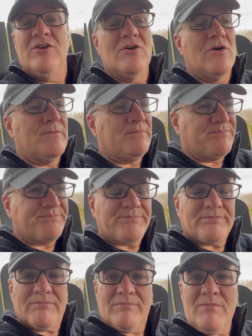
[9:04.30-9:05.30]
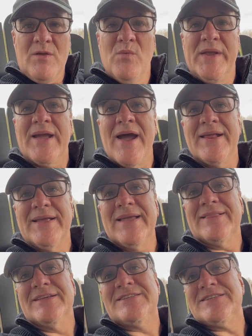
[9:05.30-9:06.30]
you know, we kind of
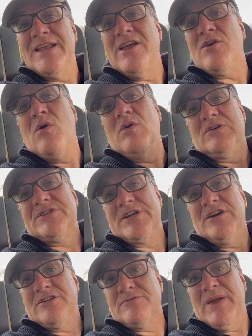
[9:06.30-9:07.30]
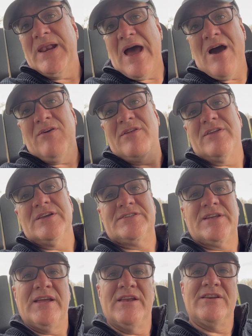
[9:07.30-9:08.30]
get the snake oil salesman out of
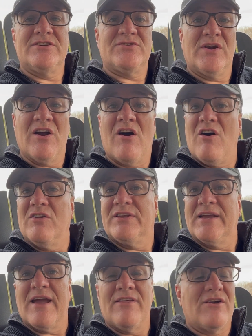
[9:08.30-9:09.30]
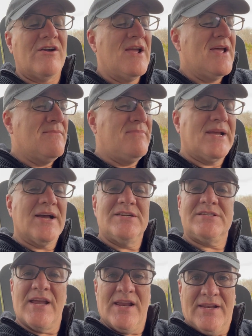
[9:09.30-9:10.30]
this industry altogether,
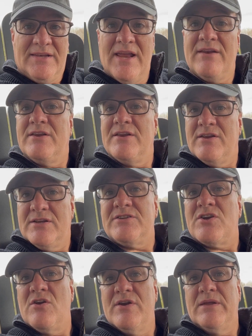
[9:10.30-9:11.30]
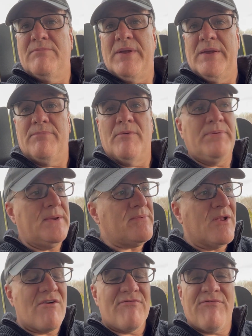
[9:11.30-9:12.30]
because it is hurting people.
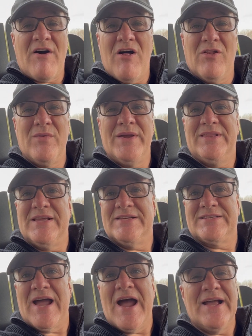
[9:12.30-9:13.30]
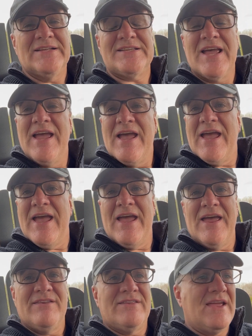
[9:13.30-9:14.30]
People are following these guys
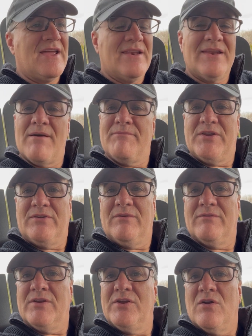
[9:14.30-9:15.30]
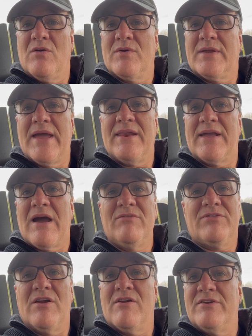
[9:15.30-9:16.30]
and they end up, you know, getting
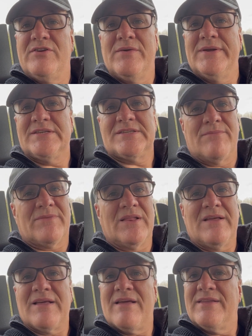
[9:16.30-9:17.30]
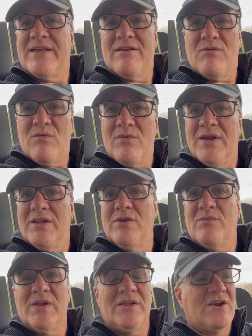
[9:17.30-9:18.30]
out there and doing something like that and they get
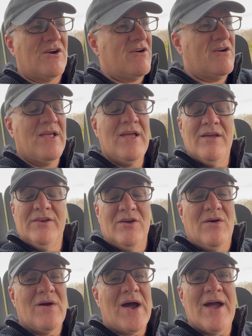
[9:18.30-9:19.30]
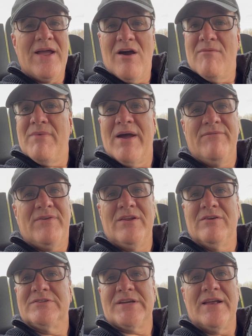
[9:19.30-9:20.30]
really, really hurt. No, I, on my
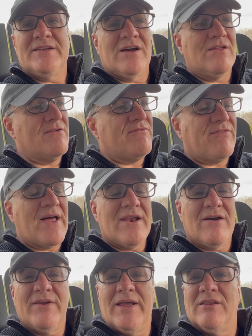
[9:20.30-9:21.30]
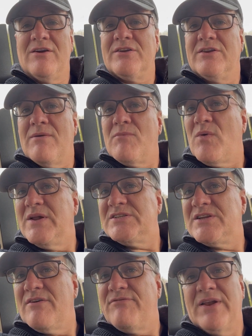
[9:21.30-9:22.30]
videos, I tell them flat out, hey, look, number one,
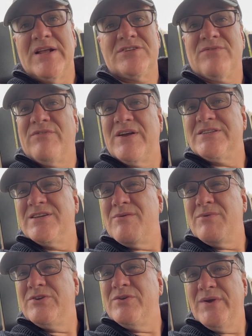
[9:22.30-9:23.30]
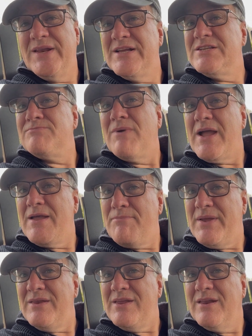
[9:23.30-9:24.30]
it's not financial advice. Number two, it is my
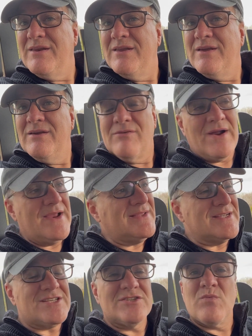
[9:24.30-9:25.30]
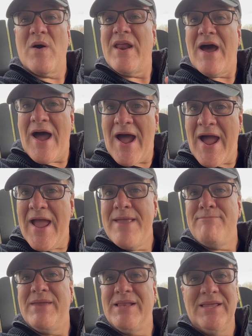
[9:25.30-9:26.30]
opinion, right? This is what
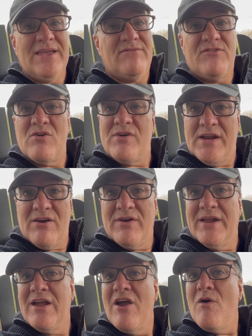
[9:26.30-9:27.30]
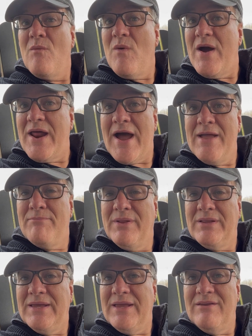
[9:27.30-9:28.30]
I believe. You're hearing what I
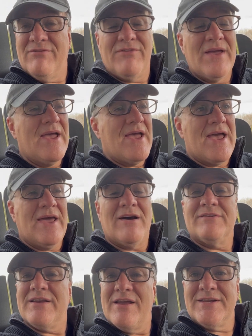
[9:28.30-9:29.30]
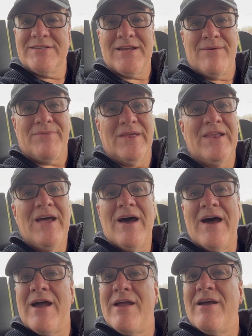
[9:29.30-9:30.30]
believe. And I'll tell you something.
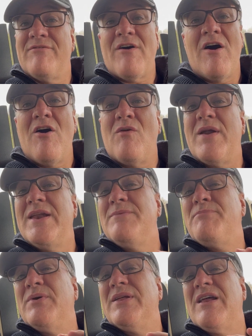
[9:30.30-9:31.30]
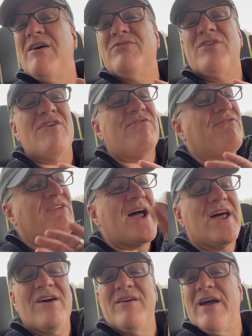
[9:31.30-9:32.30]
I have already put it out there
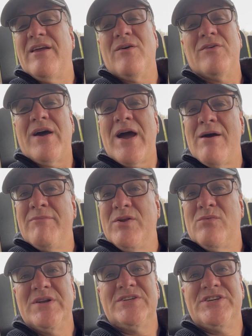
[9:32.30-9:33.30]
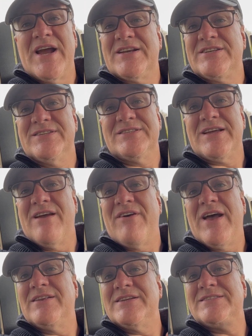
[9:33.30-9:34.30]
flat out. I don't know how many rejections I've
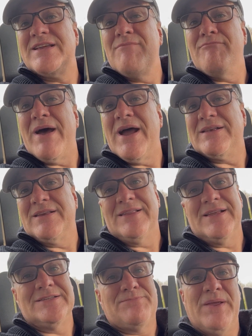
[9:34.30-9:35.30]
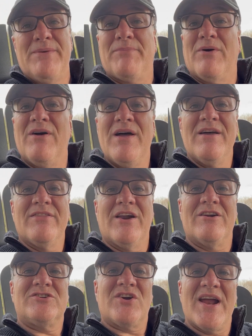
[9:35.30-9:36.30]
had to send back to these people
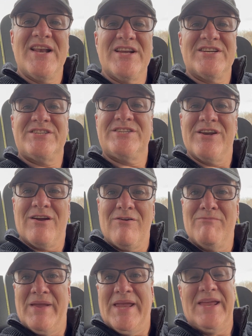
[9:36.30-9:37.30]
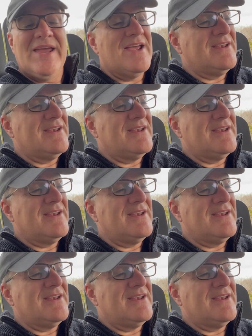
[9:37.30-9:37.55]
that are trying to shill me